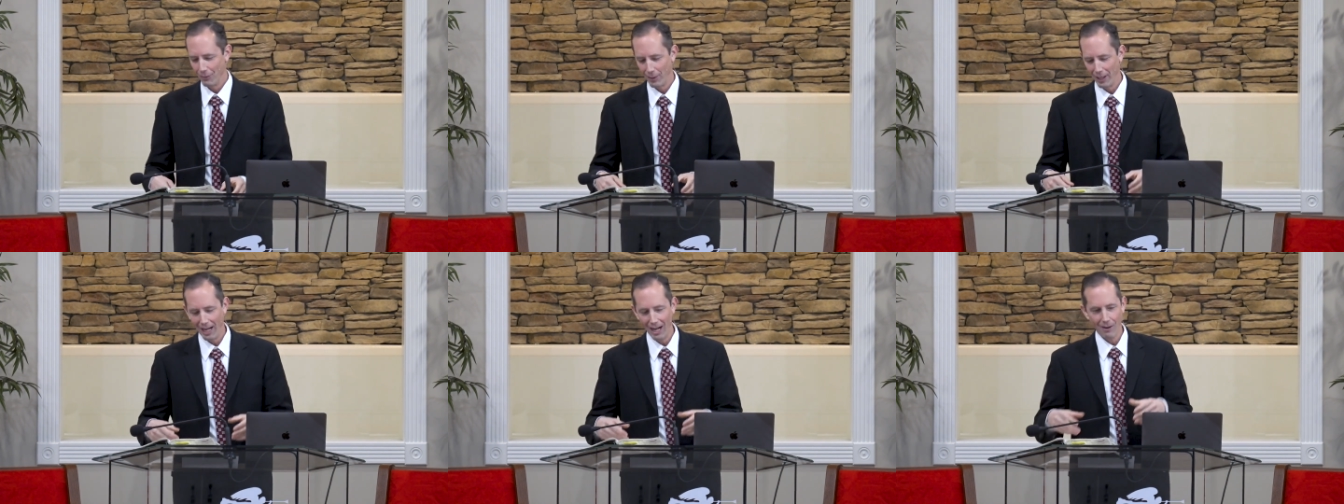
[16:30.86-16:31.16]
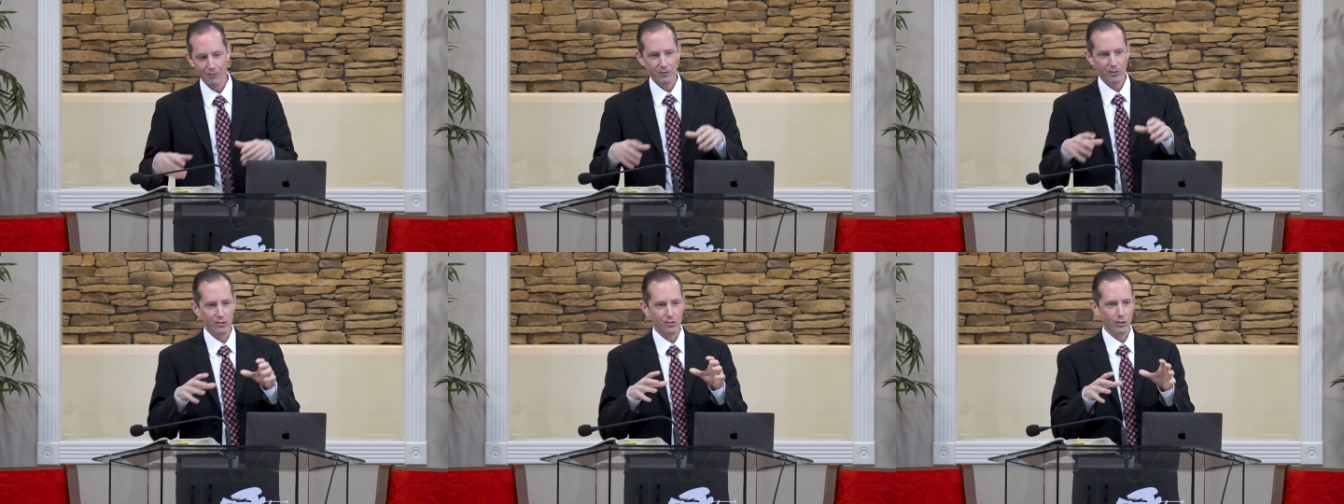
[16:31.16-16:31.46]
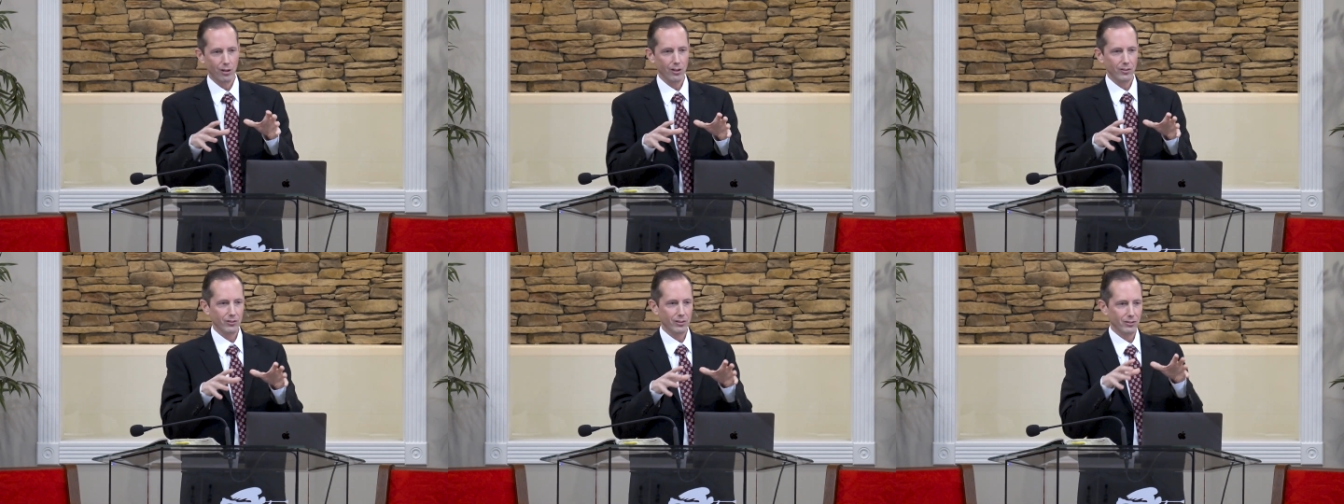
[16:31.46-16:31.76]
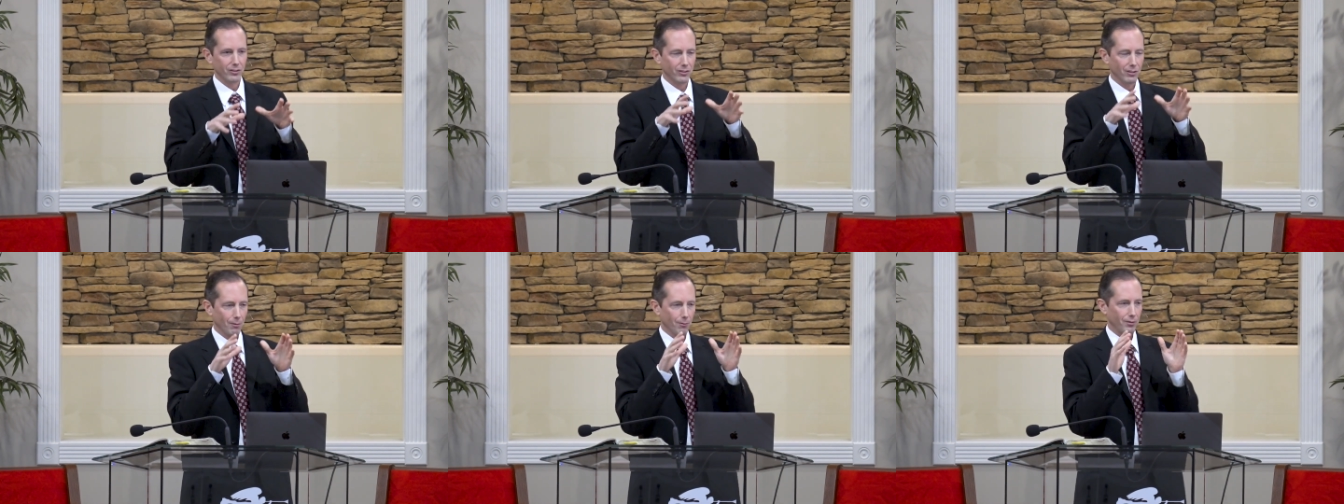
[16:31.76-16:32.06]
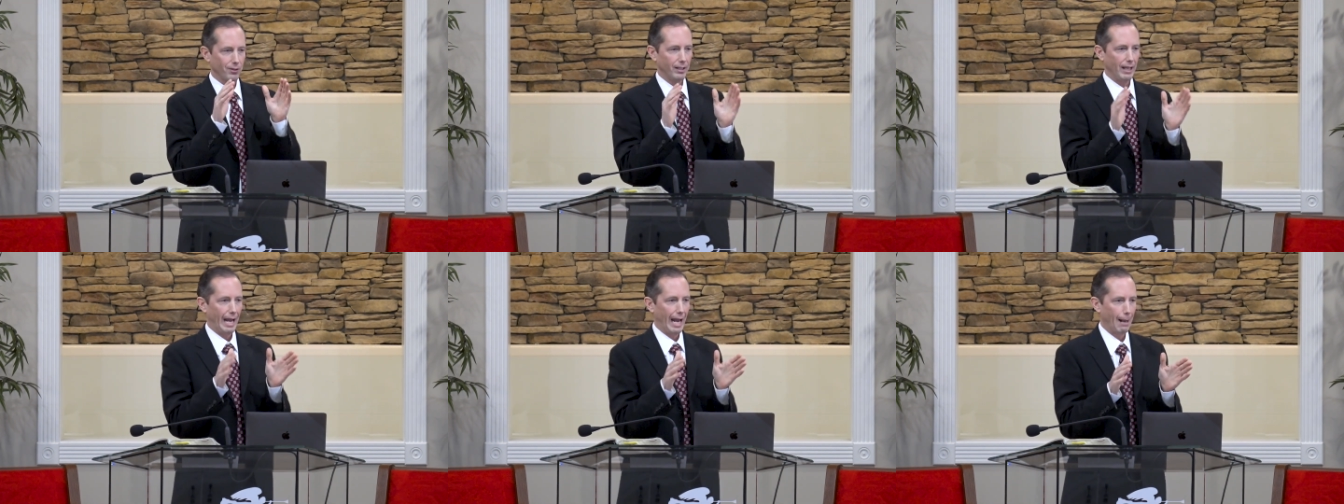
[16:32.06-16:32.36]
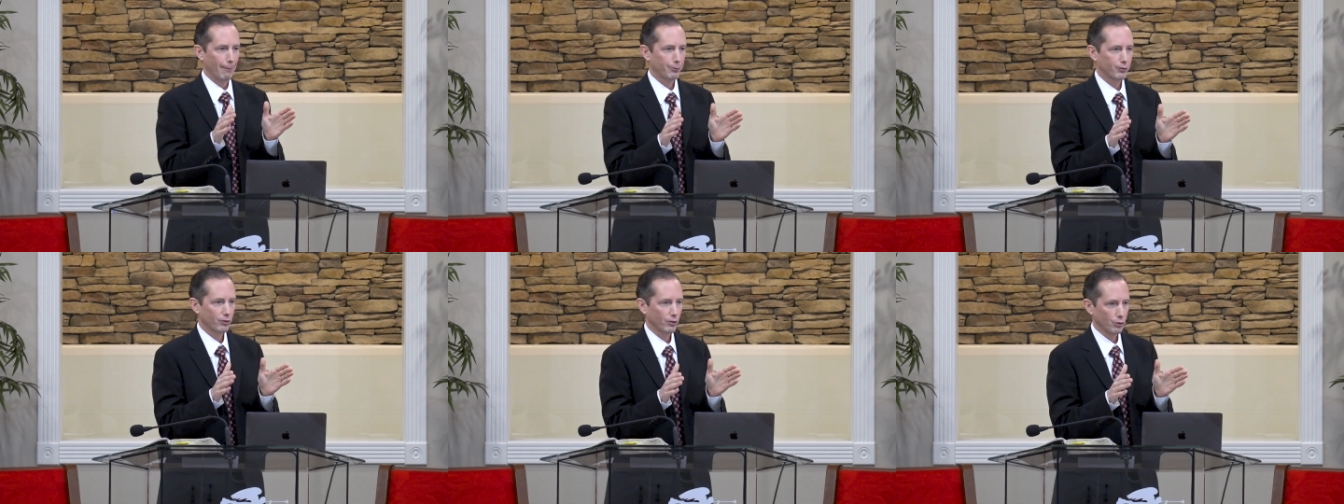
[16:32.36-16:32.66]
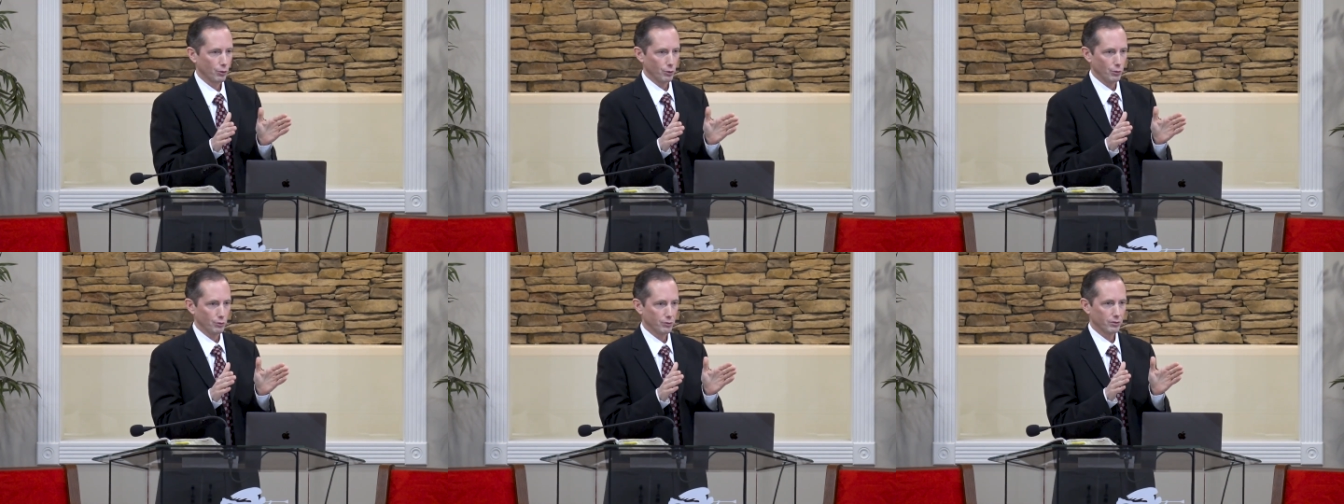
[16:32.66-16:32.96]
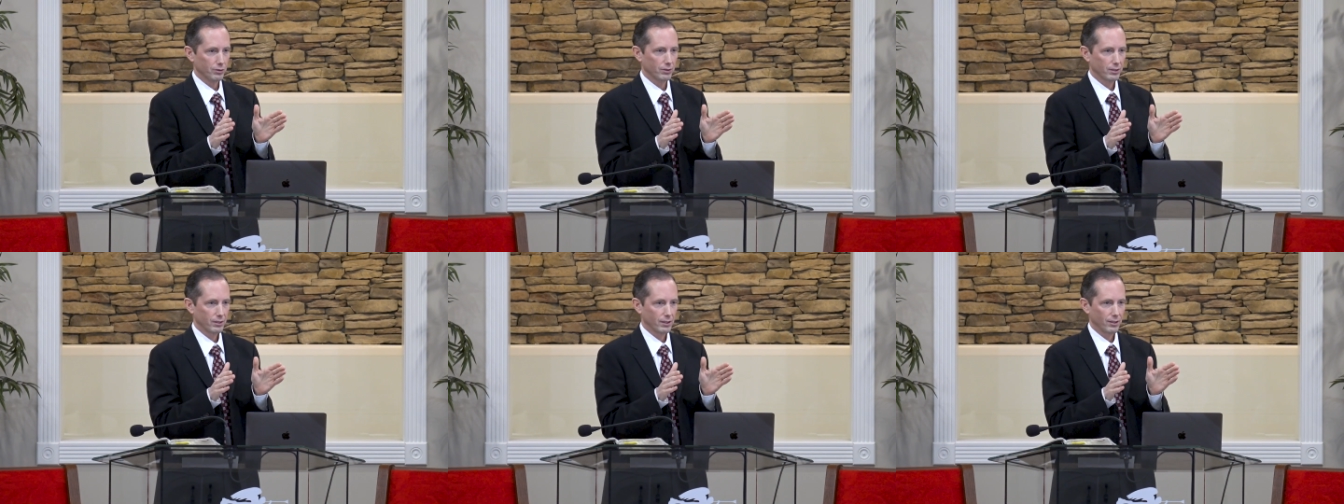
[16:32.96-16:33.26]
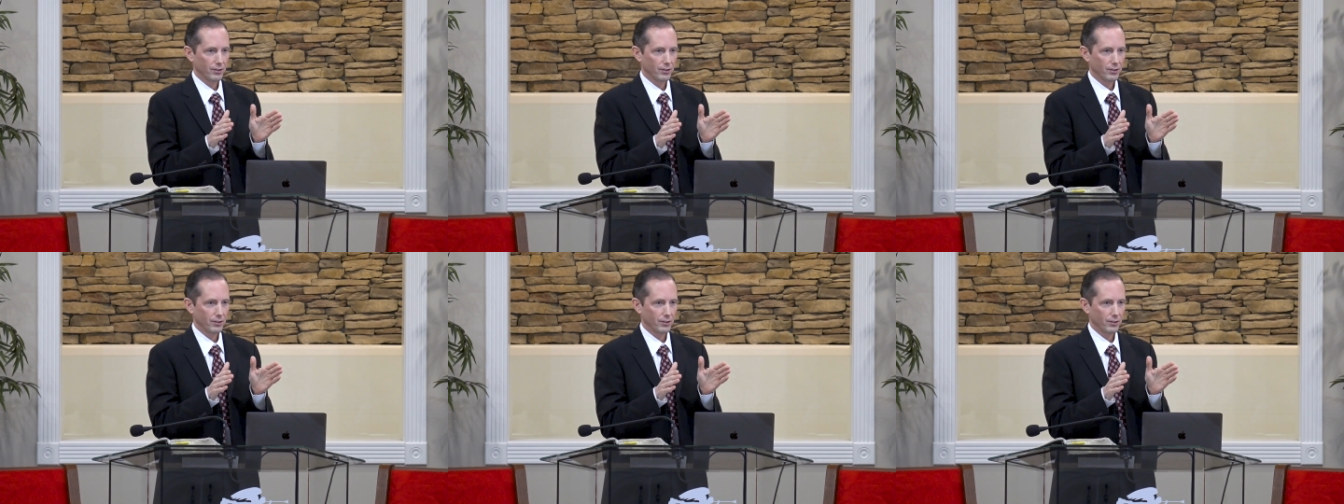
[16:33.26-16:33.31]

We have to trust in something absolute,